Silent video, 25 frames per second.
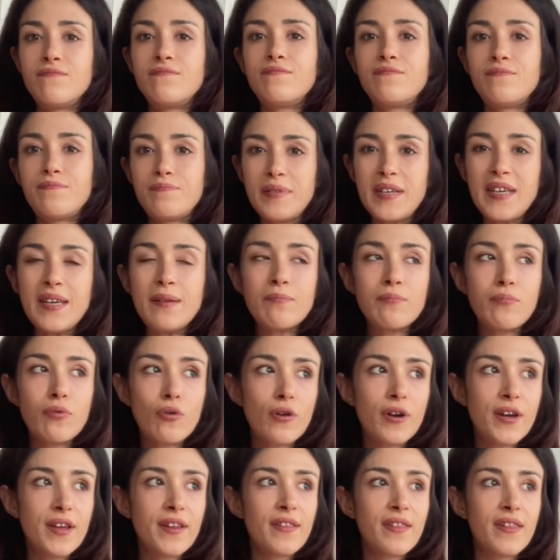
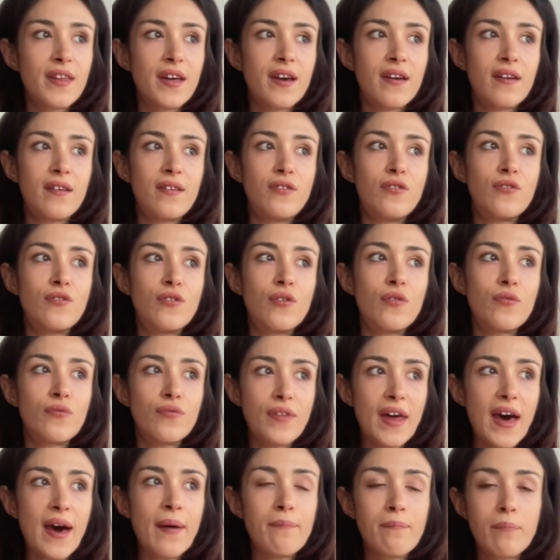pinpoint that, you know,
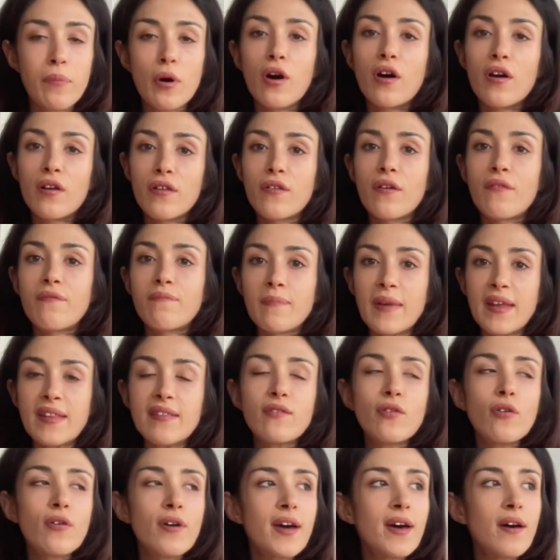that part of
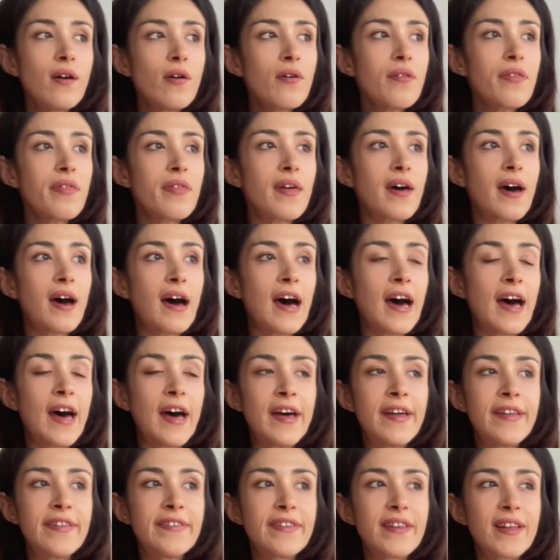mental health.
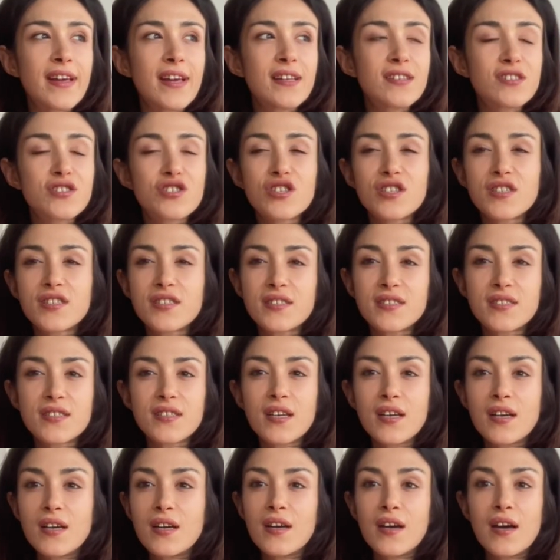And it's just,
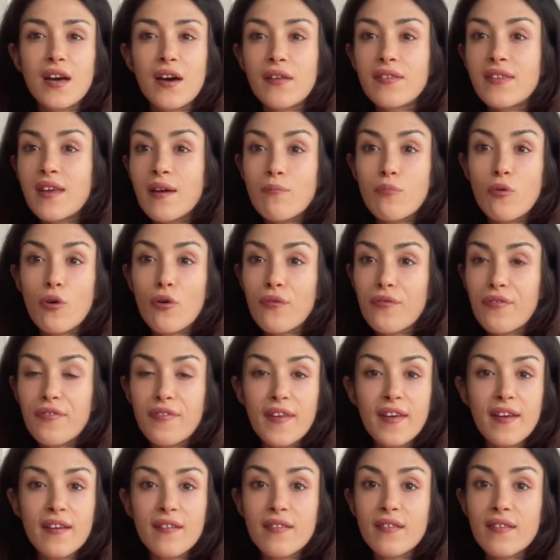they both
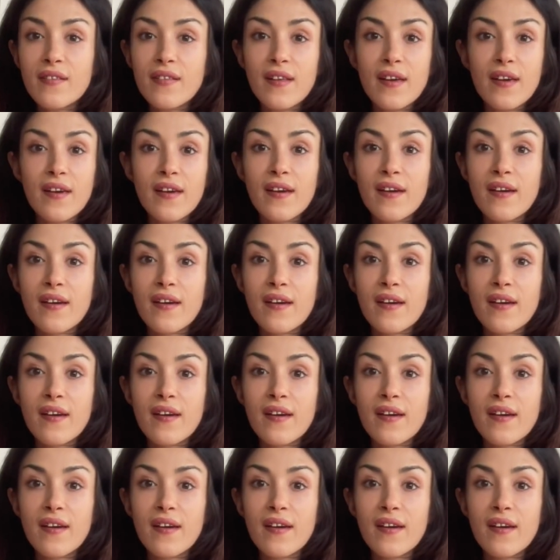did the